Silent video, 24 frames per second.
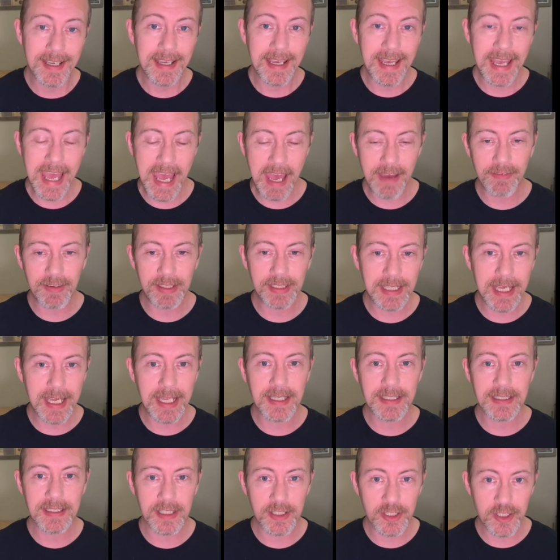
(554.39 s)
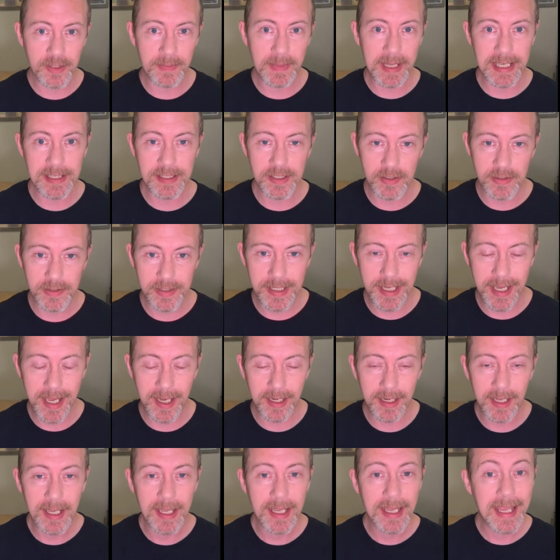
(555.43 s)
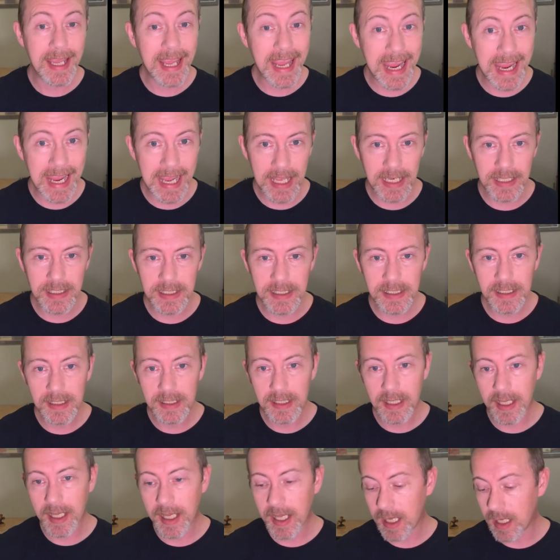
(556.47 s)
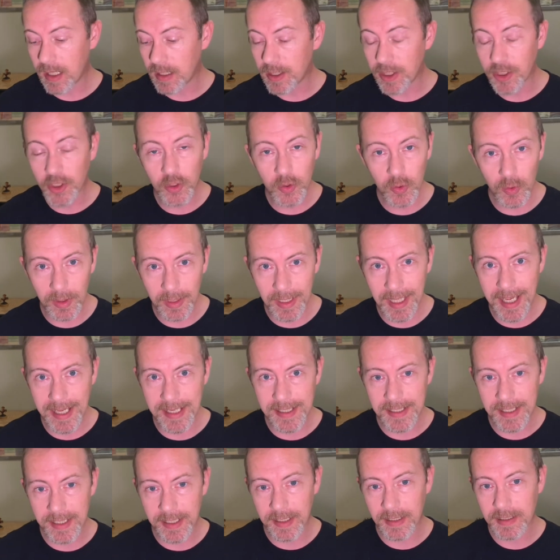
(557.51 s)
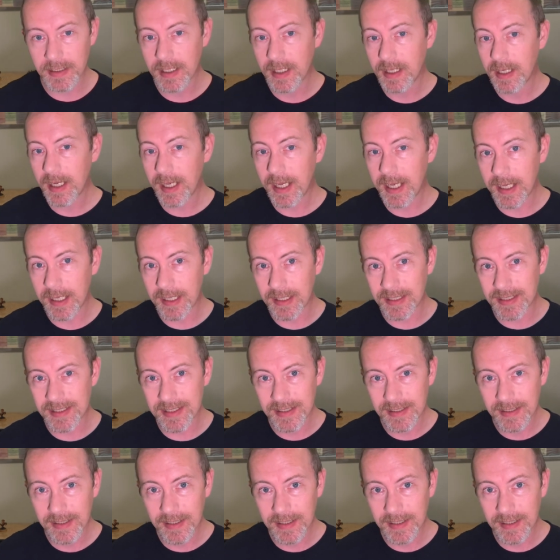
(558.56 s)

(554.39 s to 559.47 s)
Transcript: having that Dungeon Master's Guide handy and utilizing it and